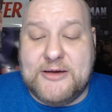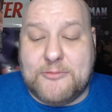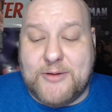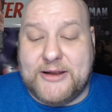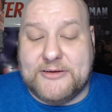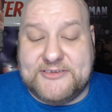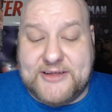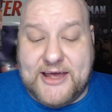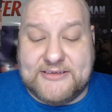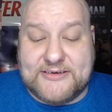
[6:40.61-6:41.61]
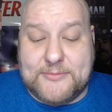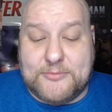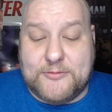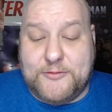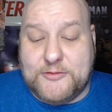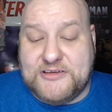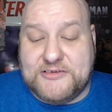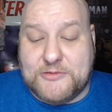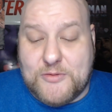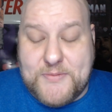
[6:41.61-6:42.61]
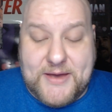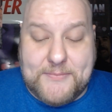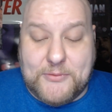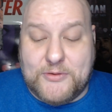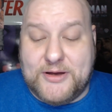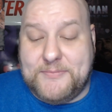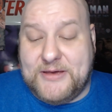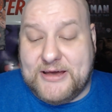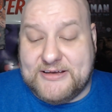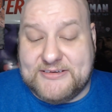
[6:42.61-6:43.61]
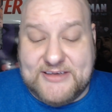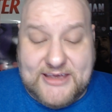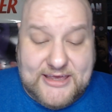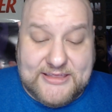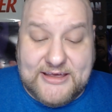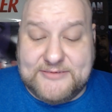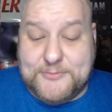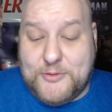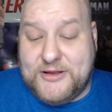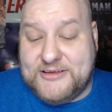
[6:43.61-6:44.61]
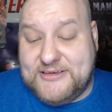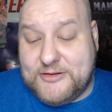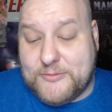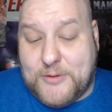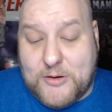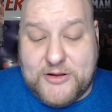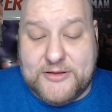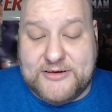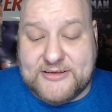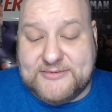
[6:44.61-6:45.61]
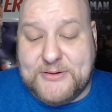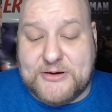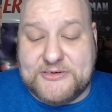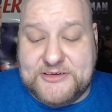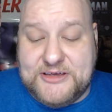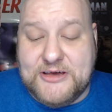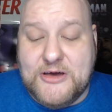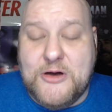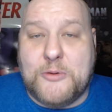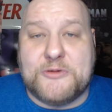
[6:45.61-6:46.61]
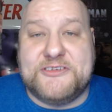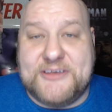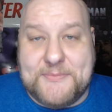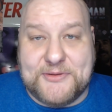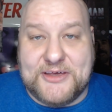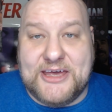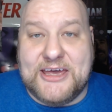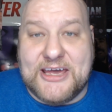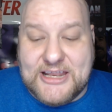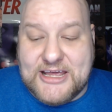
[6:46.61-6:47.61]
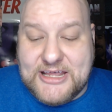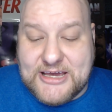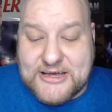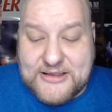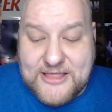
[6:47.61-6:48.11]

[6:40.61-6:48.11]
Randall stands up, refusing to obey Boyd because he thinks Boyd is either part of the conspiracy or simply an idiot.